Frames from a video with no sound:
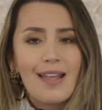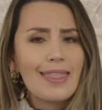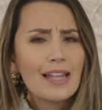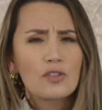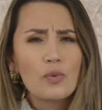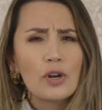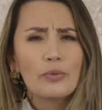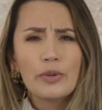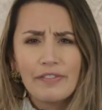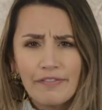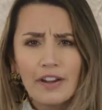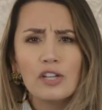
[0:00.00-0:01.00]
That's what a
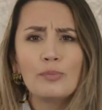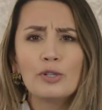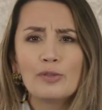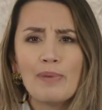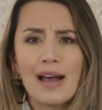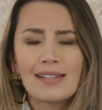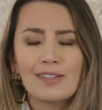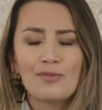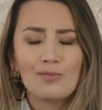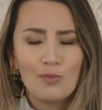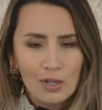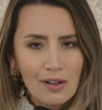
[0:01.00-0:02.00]
refundable deposit
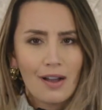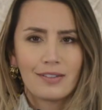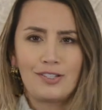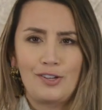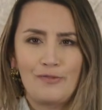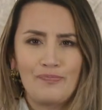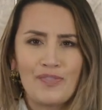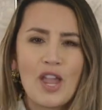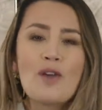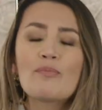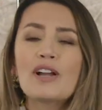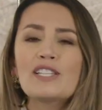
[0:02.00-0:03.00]
will cost you.
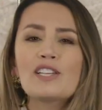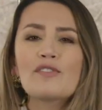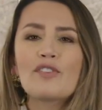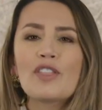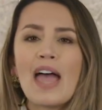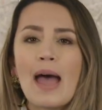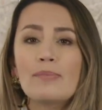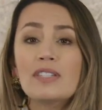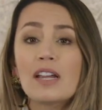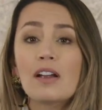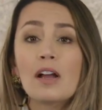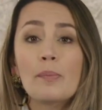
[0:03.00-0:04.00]
Pricing for the
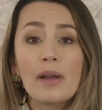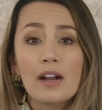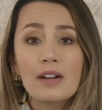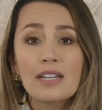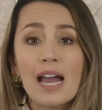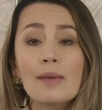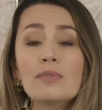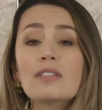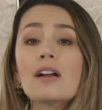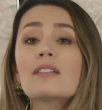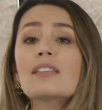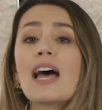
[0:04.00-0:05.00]
Aptera Paradigm
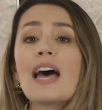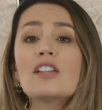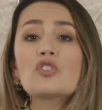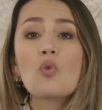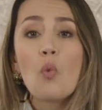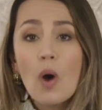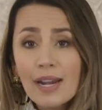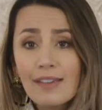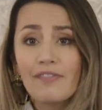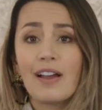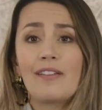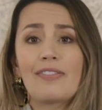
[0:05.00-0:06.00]
starts at
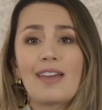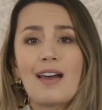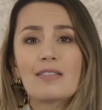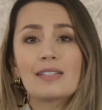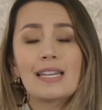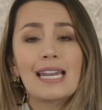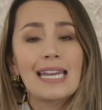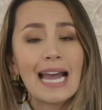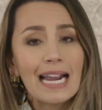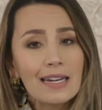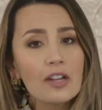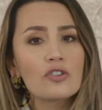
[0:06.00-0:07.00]
twenty-five thousand
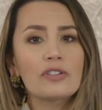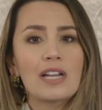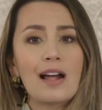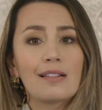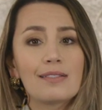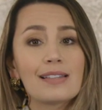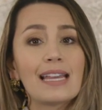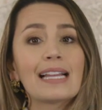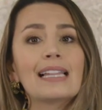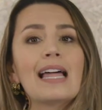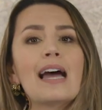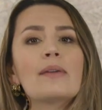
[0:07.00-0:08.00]
nine hundred dollars
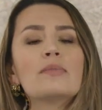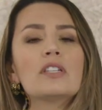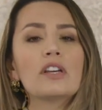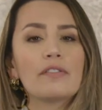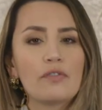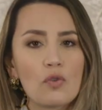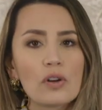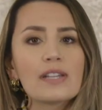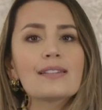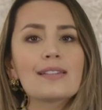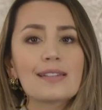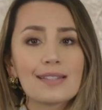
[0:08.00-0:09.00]
and climbs to
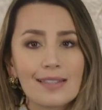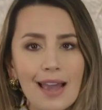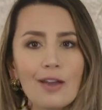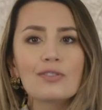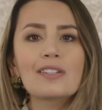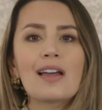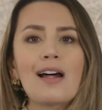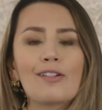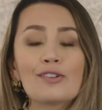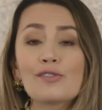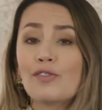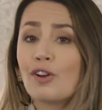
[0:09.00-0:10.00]
forty-six thousand
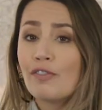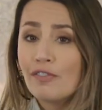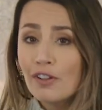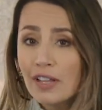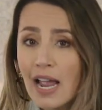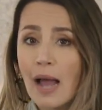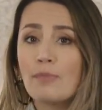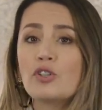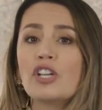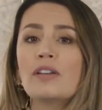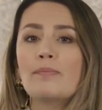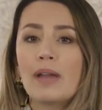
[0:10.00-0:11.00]
dollars for a fully
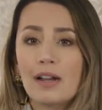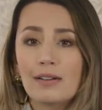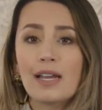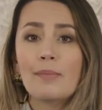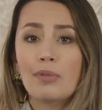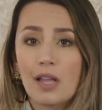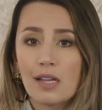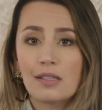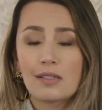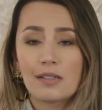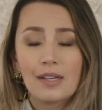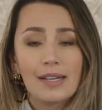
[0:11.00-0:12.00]
optioned Paradigm
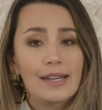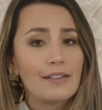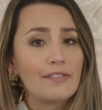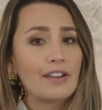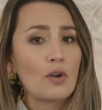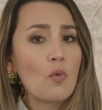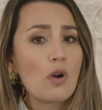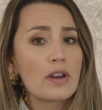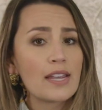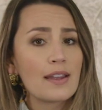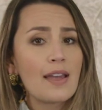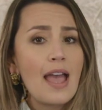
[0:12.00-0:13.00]
Plus. Fair
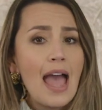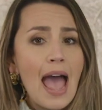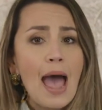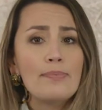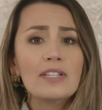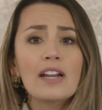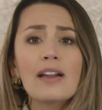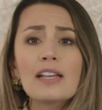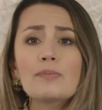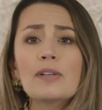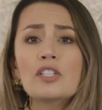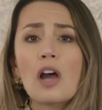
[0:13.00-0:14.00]
warning, Aptera
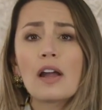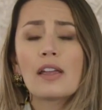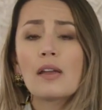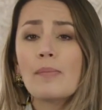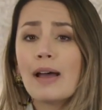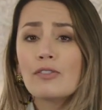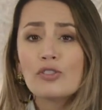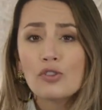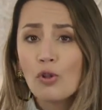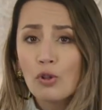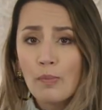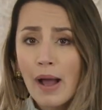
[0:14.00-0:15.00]
has been talking about
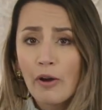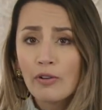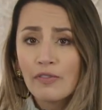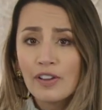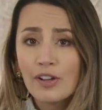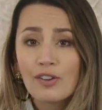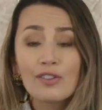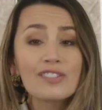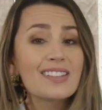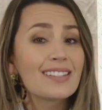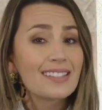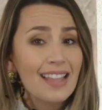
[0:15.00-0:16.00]
solar-powered vehicles
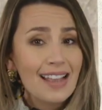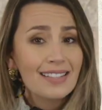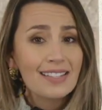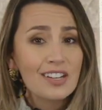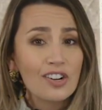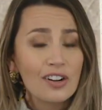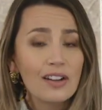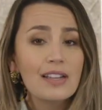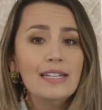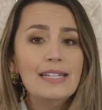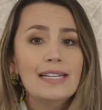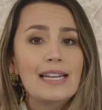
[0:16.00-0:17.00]
since last year.
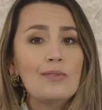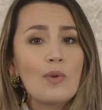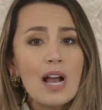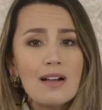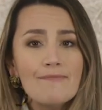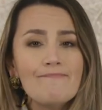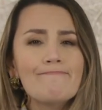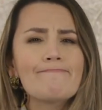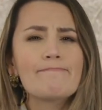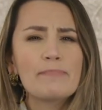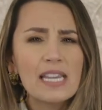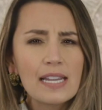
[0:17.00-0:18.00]
And well,
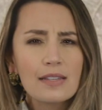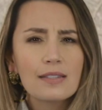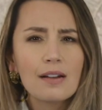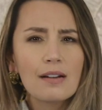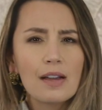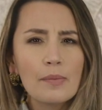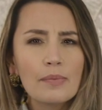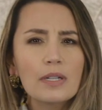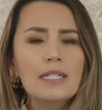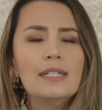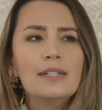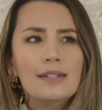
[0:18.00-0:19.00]
being a startup,
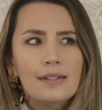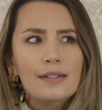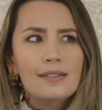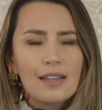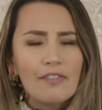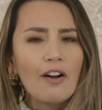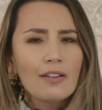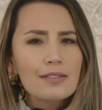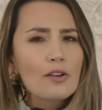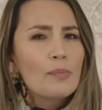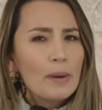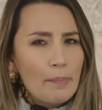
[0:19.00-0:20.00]
they've
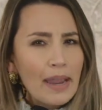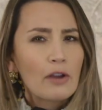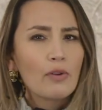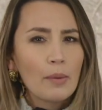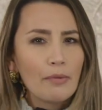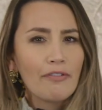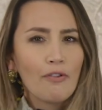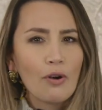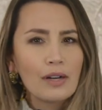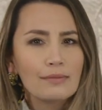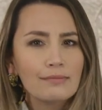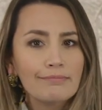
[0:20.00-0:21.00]
also been bankrupt
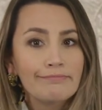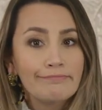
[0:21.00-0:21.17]
before.